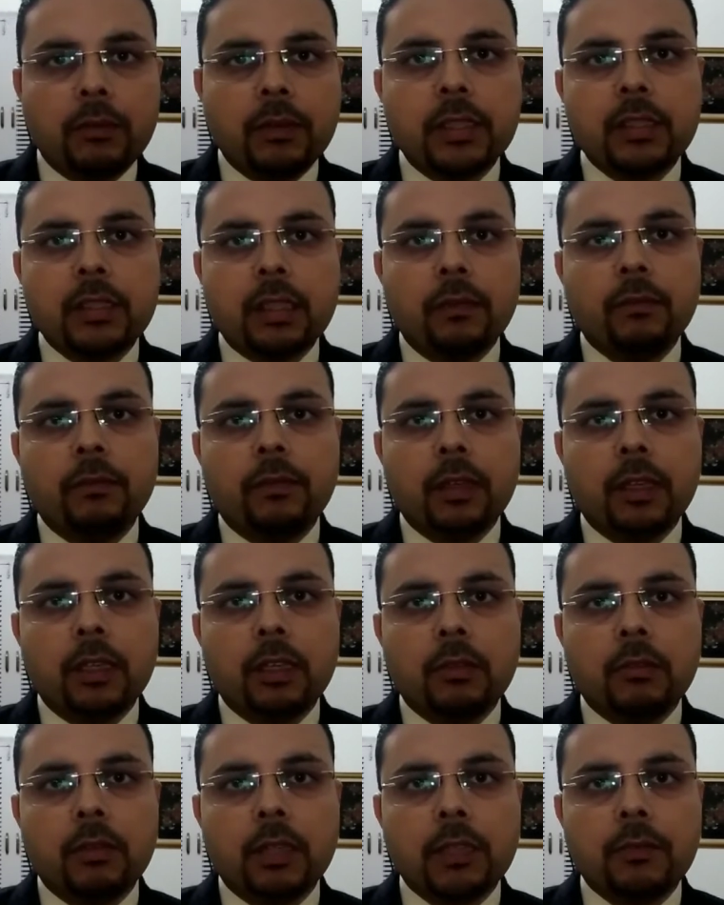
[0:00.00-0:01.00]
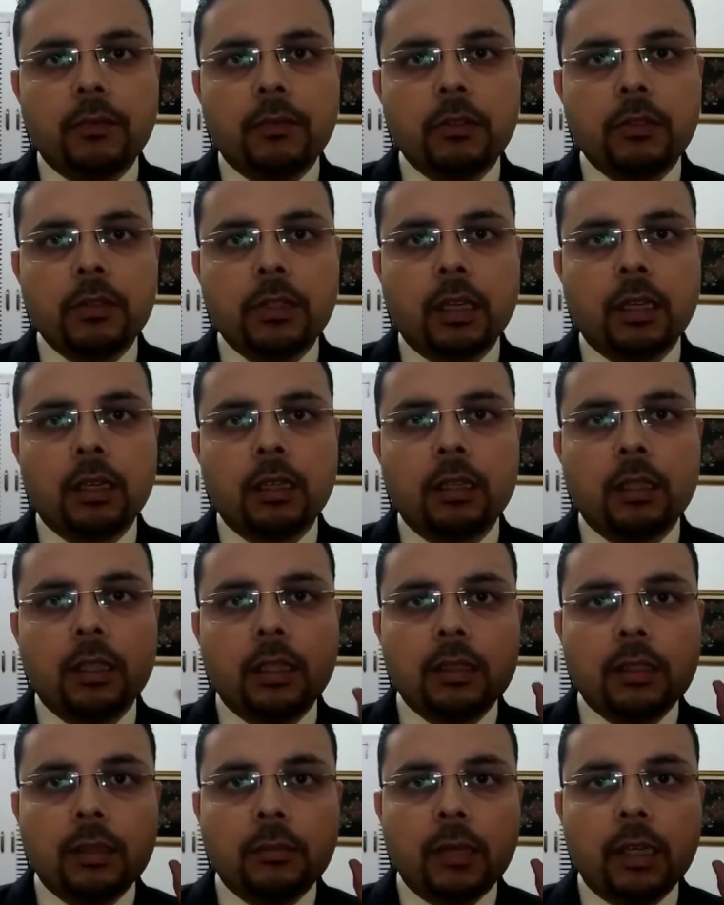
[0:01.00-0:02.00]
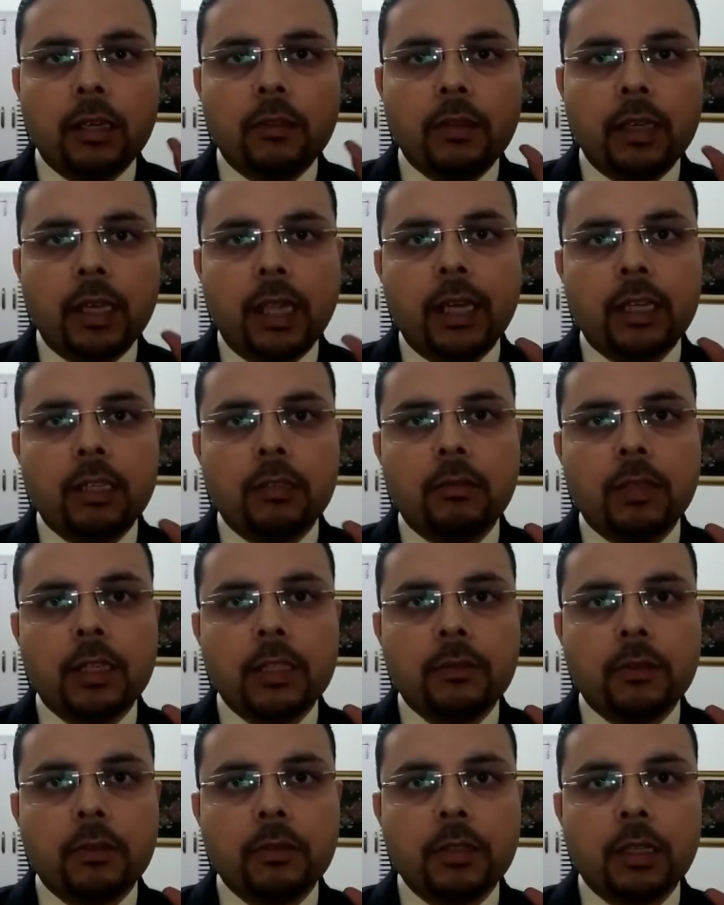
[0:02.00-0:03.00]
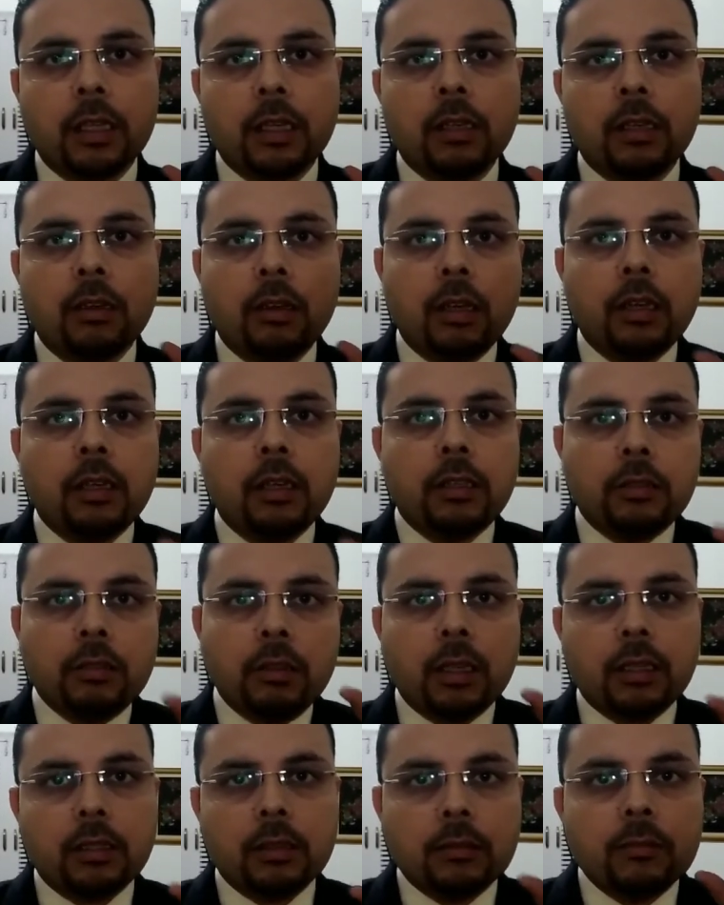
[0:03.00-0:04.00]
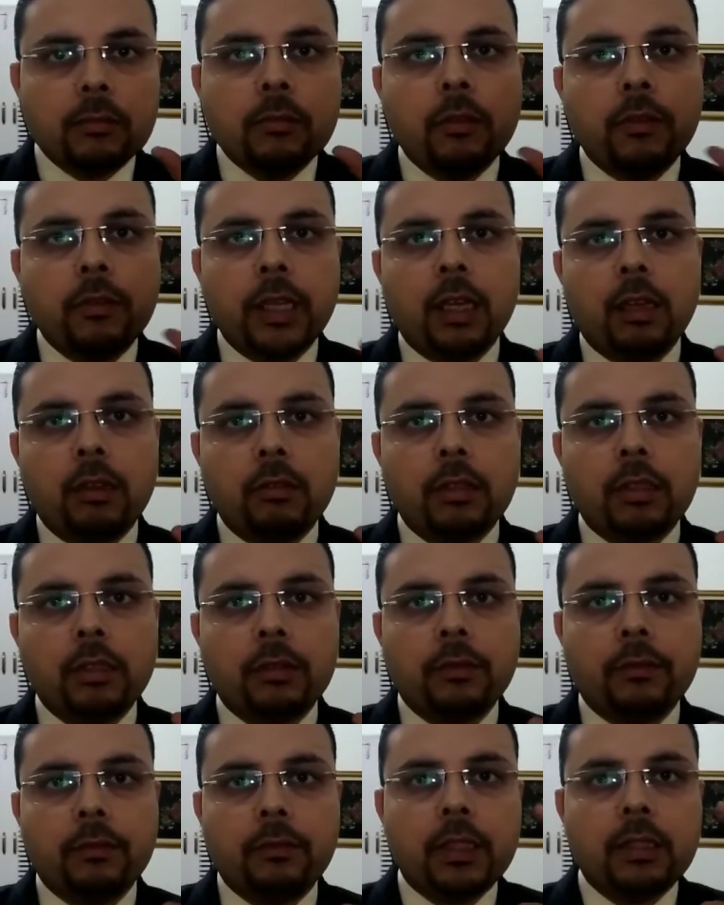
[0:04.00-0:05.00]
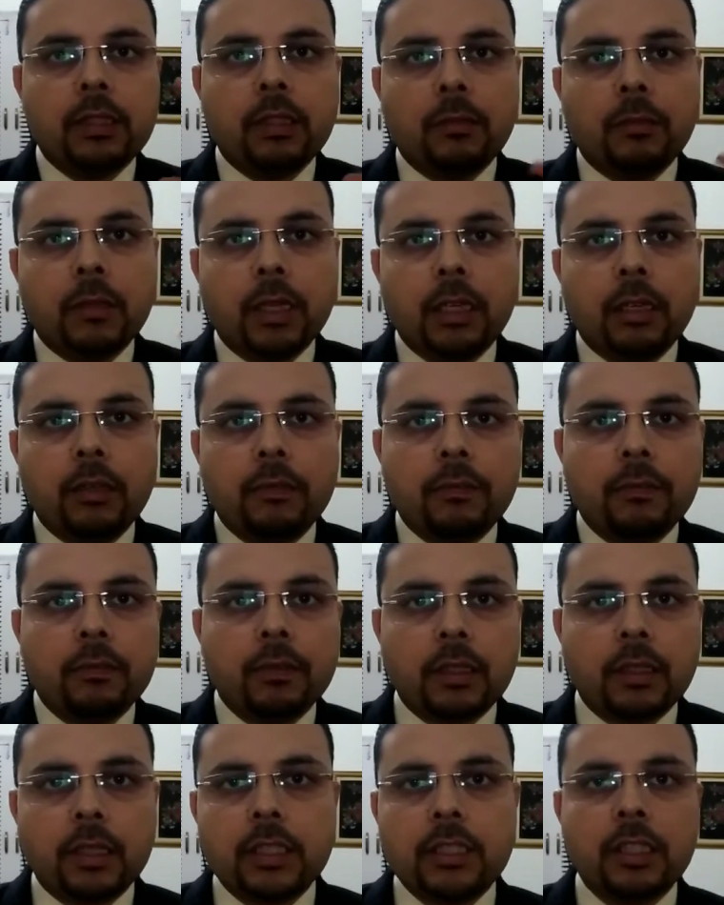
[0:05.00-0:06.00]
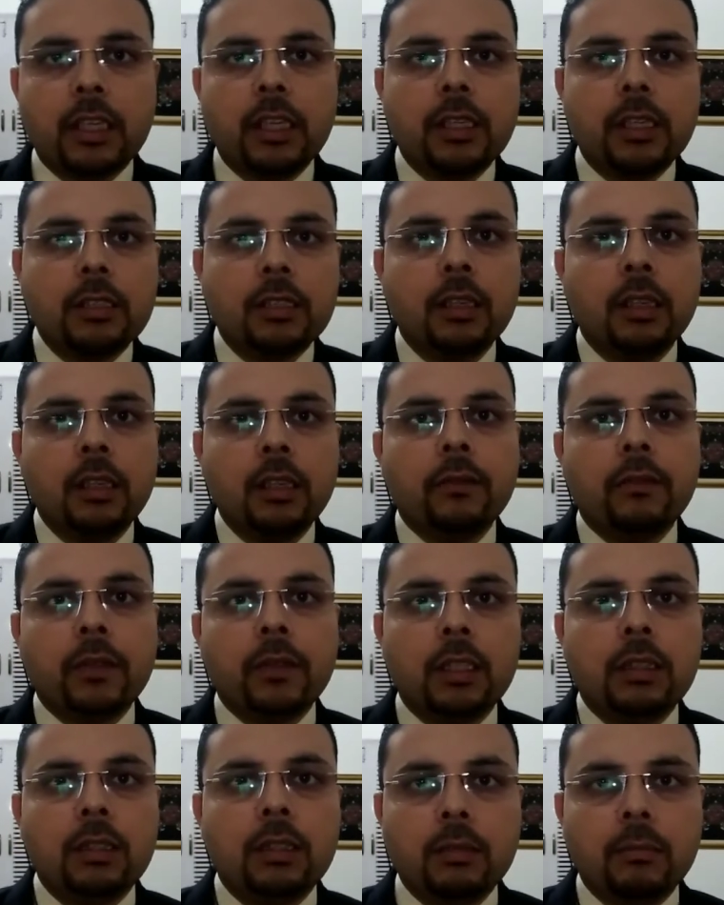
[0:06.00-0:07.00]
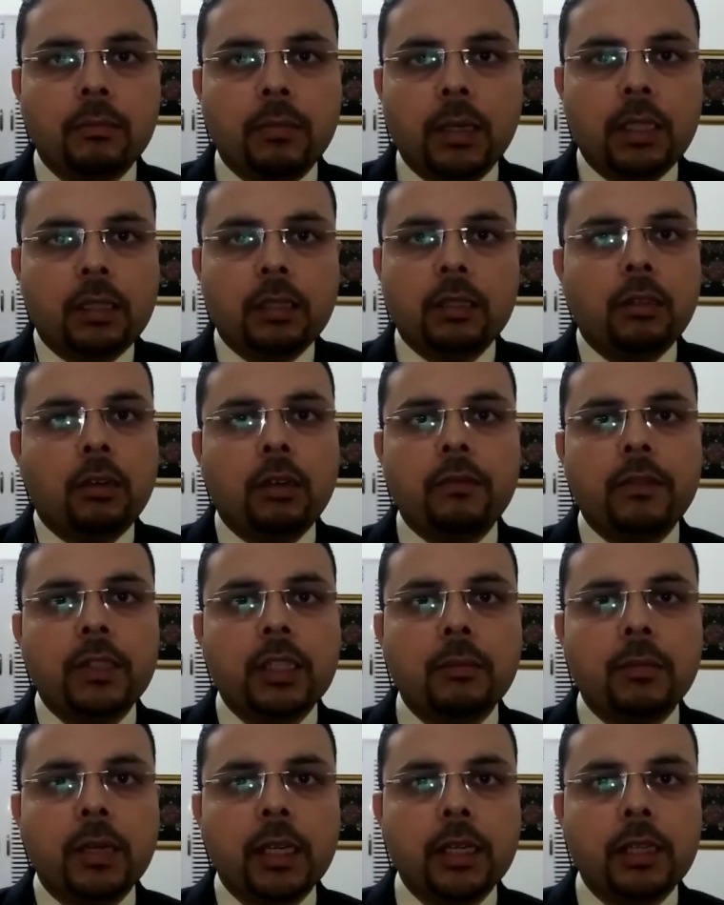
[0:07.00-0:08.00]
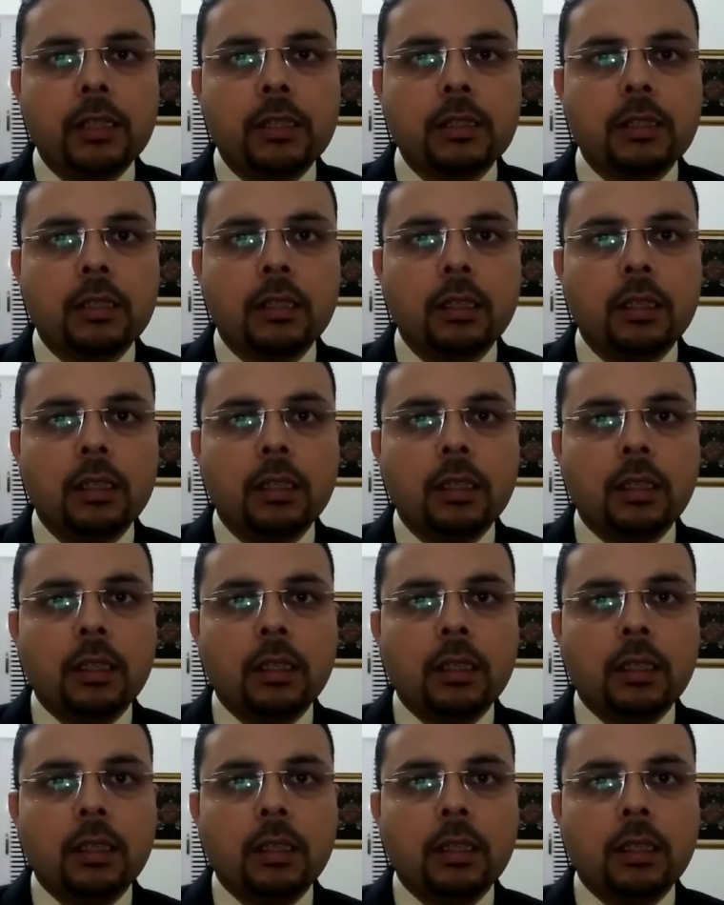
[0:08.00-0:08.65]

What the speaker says: discomfort towards future and some kind of lack towards future, or you are moving out with some kind of richness but not with abundance.